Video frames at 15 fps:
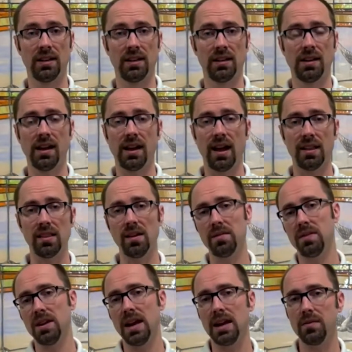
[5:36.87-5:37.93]
I love
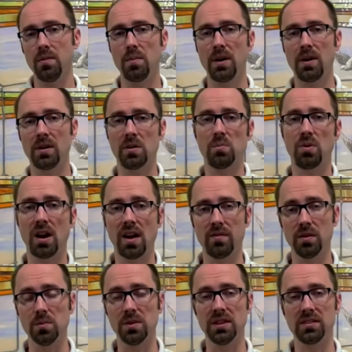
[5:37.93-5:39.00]
the Native American
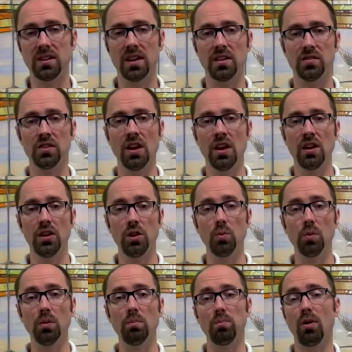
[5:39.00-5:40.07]
proverb that says, "You
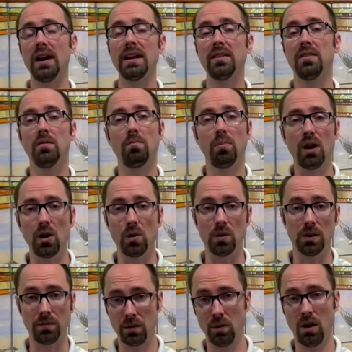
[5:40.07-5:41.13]
will break the bow
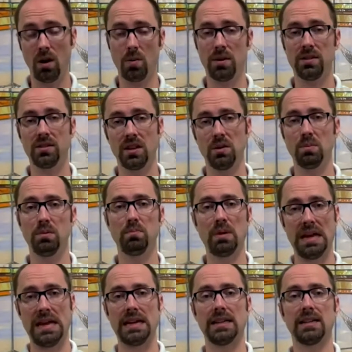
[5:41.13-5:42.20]
if you always keep it
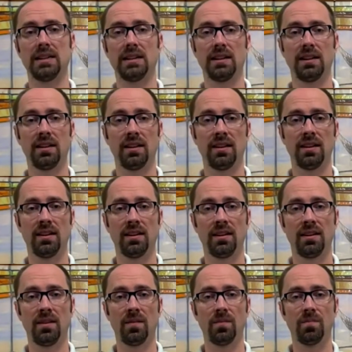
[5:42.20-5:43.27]
bent."
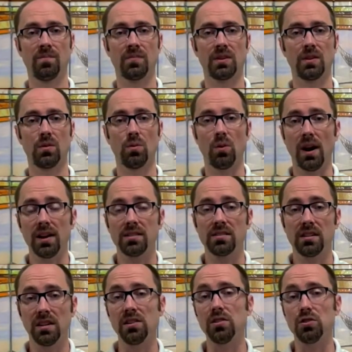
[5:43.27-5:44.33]

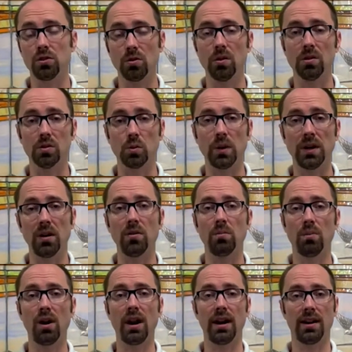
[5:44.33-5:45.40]
Rest ensures we don't
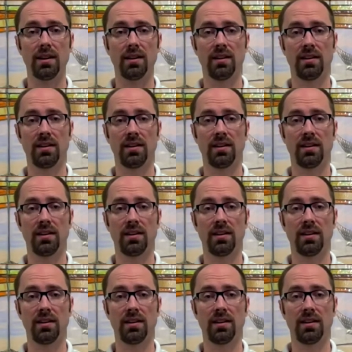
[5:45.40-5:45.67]
break.